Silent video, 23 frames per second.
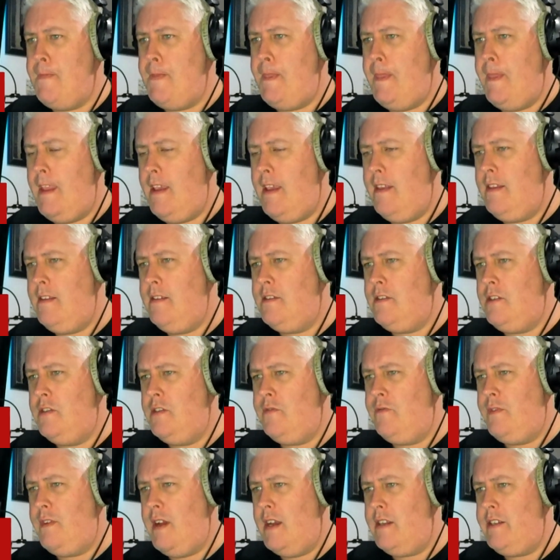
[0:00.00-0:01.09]
there's just
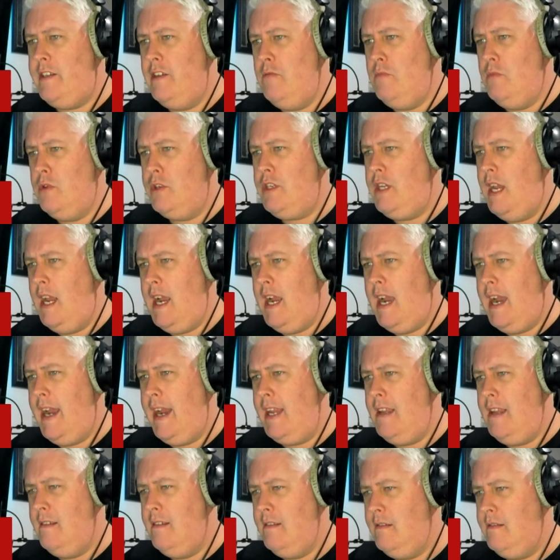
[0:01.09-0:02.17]
far too much AI
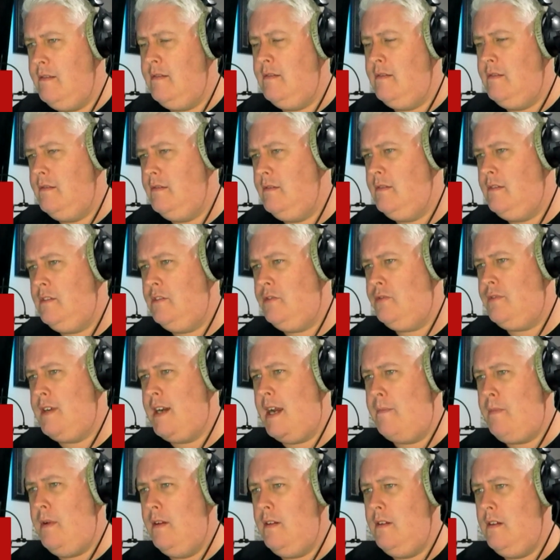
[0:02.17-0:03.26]

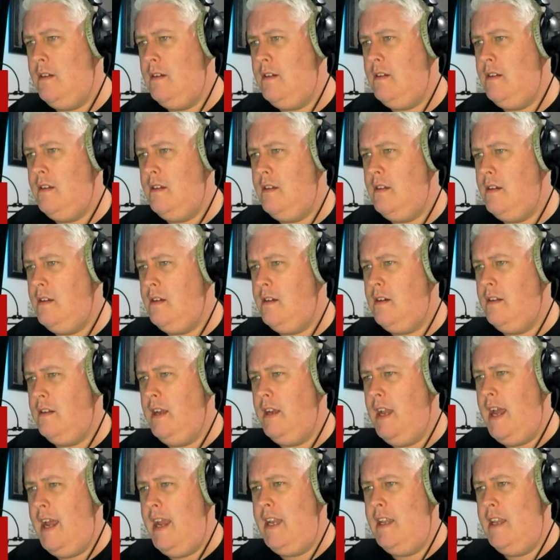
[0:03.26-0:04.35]
crap
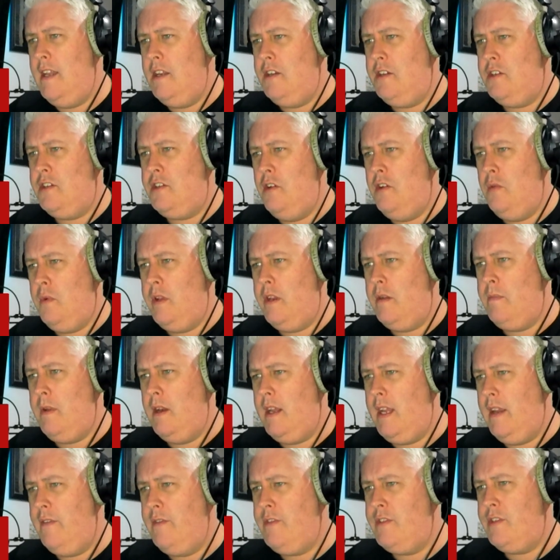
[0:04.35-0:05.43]
online that I just don't know what to
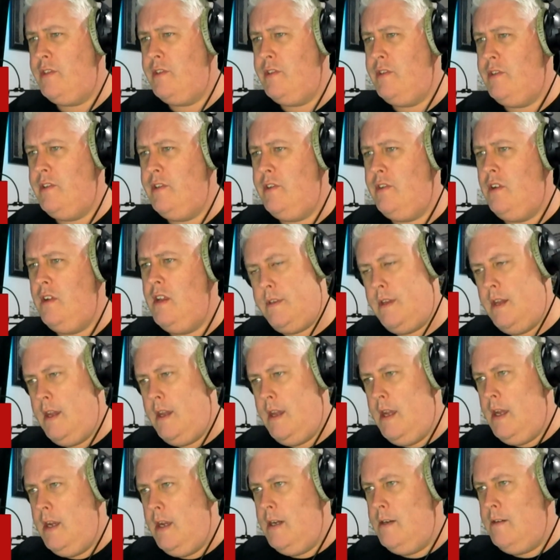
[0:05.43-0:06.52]
believe. So,
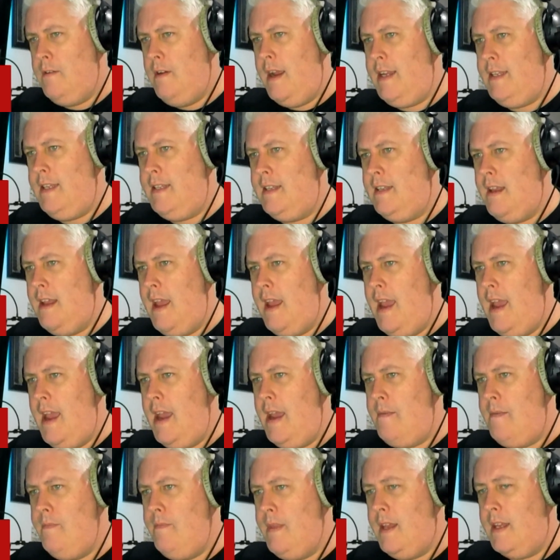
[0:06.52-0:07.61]
right,
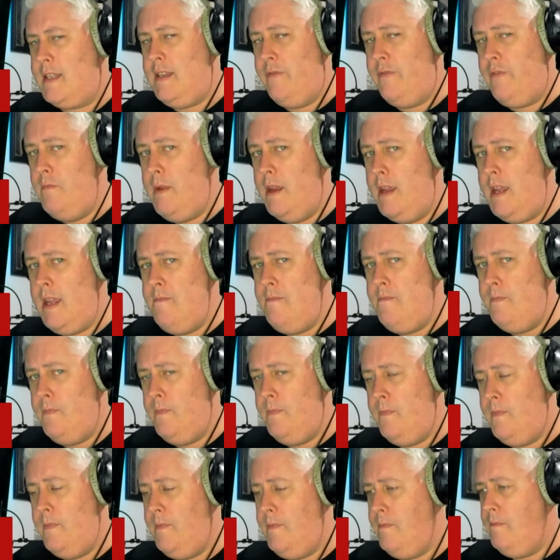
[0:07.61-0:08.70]
that's it for me.
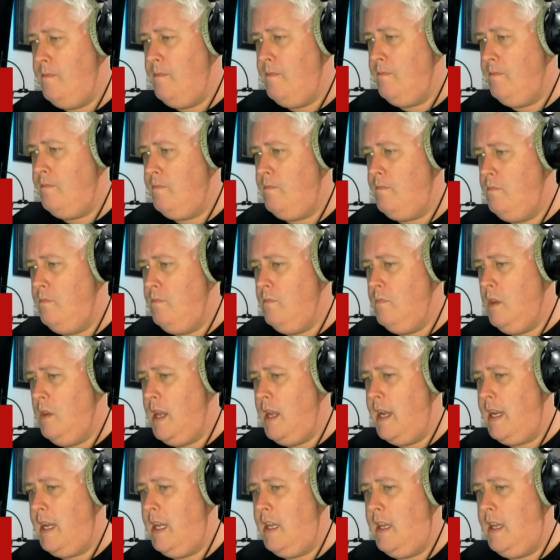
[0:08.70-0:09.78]

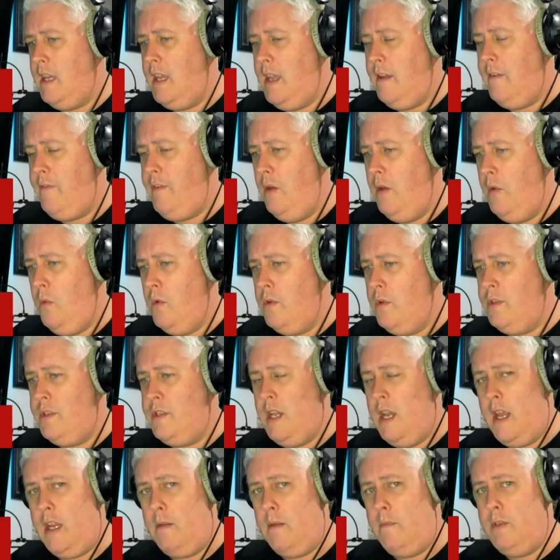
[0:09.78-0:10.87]
Like, if you want to
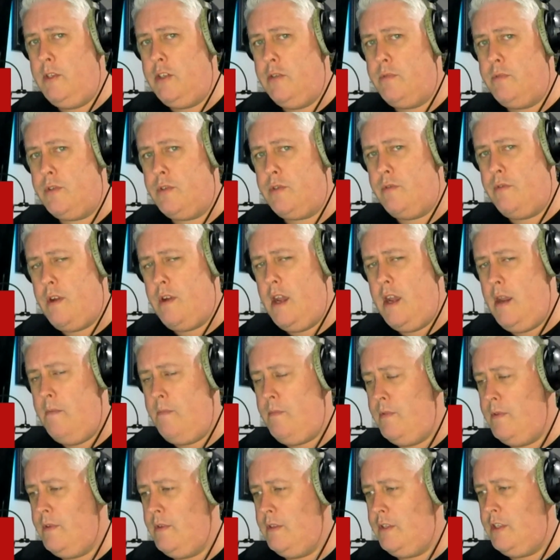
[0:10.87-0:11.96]
like me, subscribe
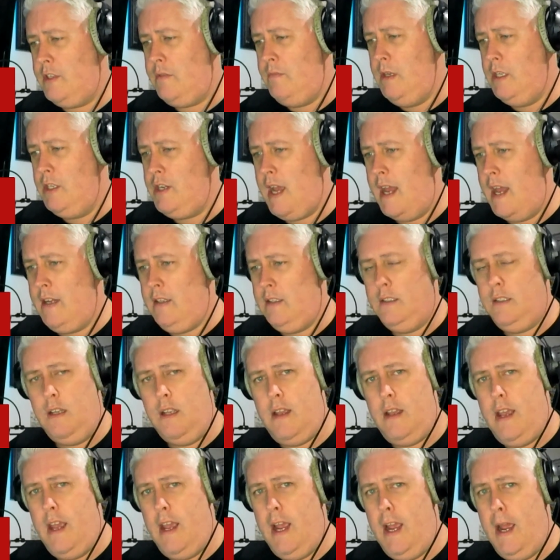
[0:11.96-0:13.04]
to my channel.
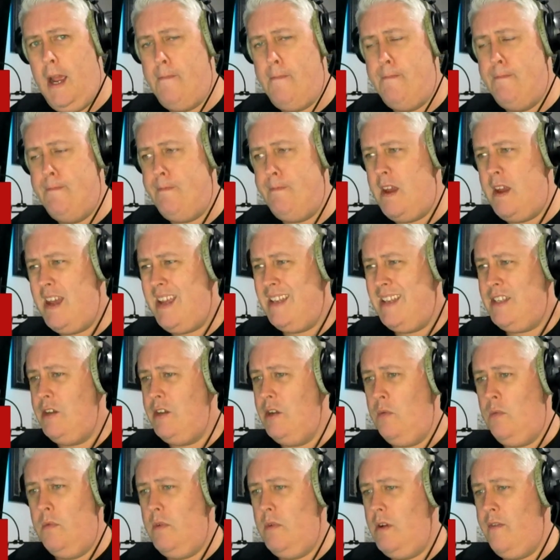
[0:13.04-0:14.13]
I
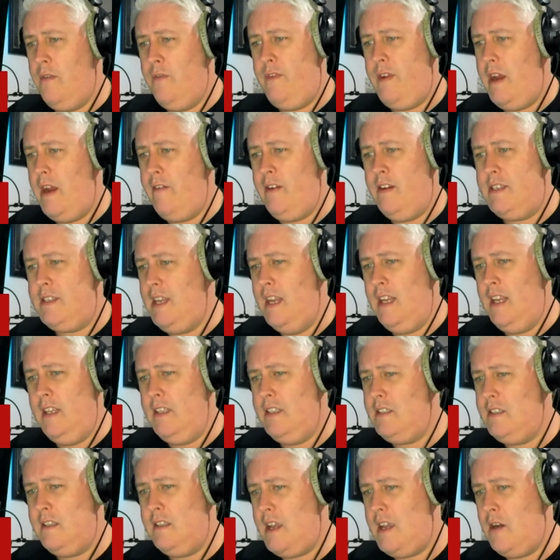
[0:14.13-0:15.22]
do various
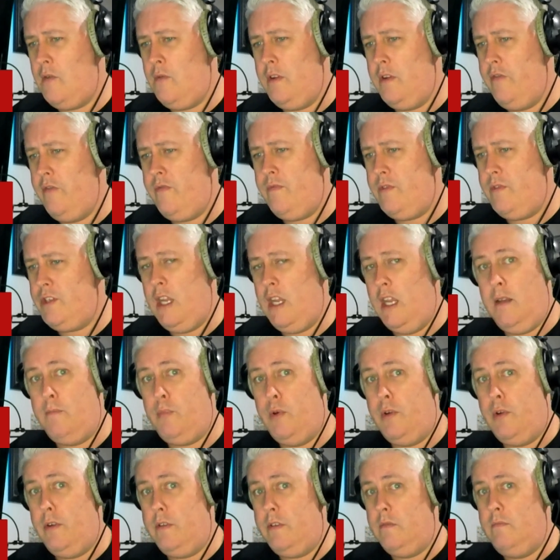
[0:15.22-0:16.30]
things out of sheer
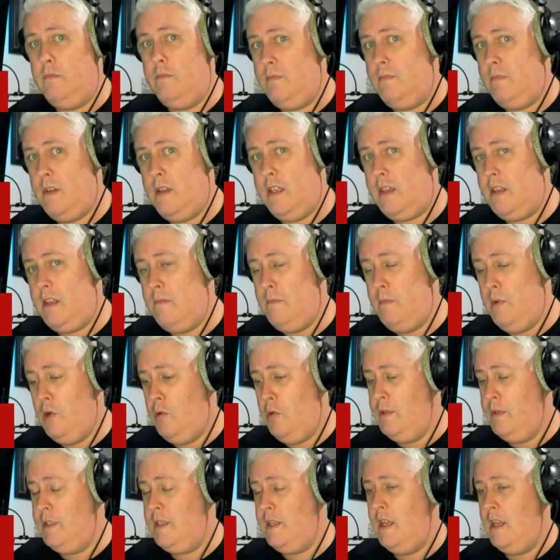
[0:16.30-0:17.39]
boredom at the
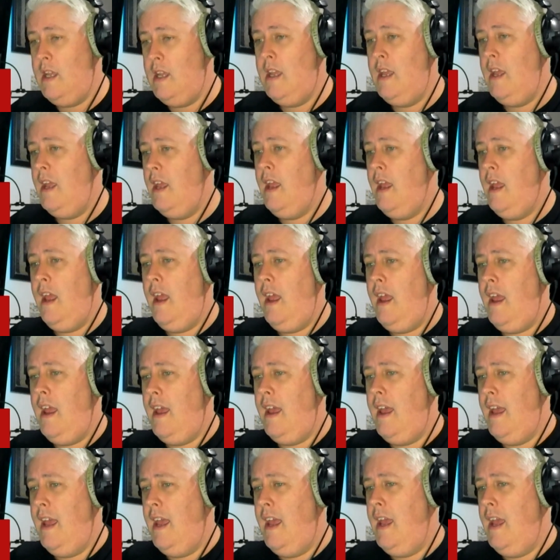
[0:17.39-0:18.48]
moment.
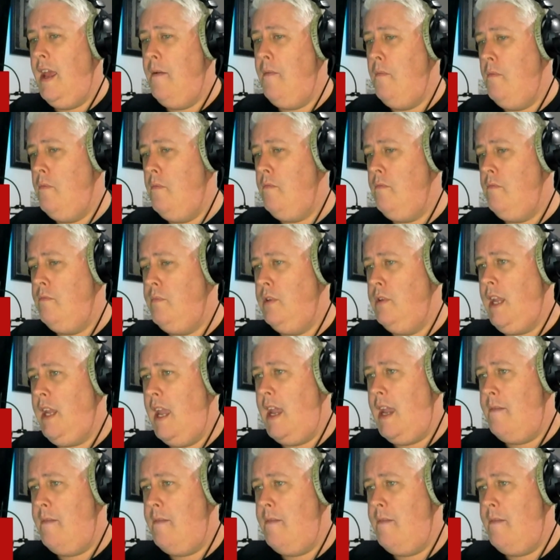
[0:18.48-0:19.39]
But yeah,